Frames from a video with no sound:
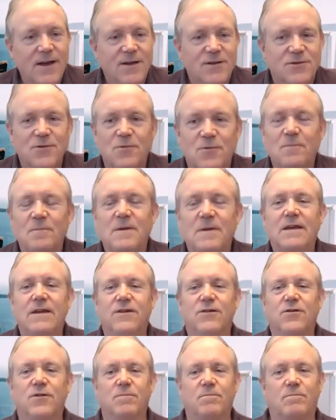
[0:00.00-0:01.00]
So
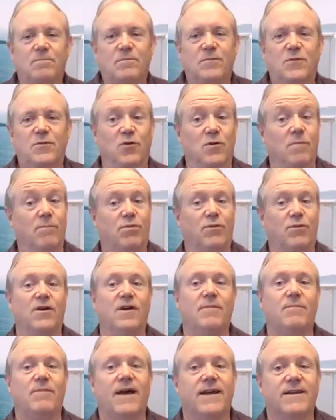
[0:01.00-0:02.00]
your
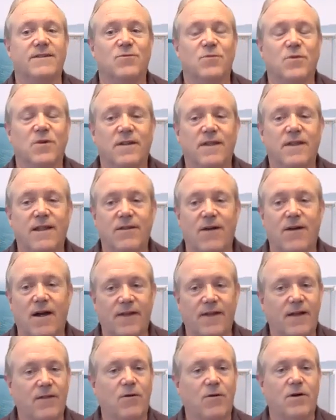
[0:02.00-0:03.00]
employee base, where are they? Are
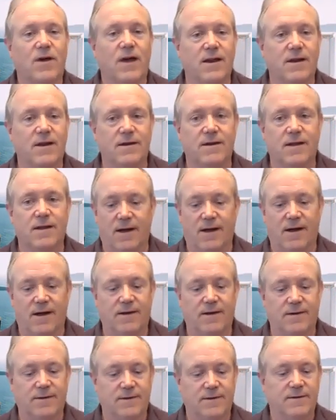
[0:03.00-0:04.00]
they located
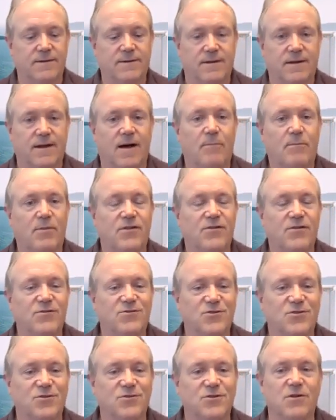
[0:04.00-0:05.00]
up in New
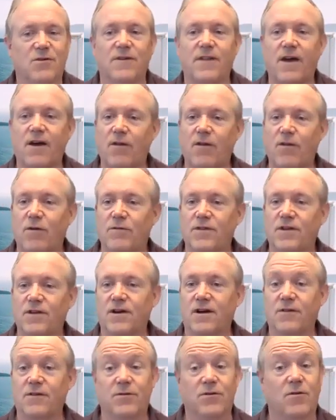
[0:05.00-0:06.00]
Jersey, or are they all over the
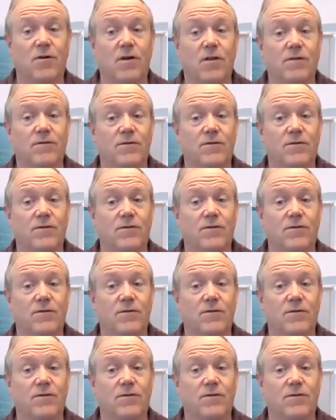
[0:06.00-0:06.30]
country or all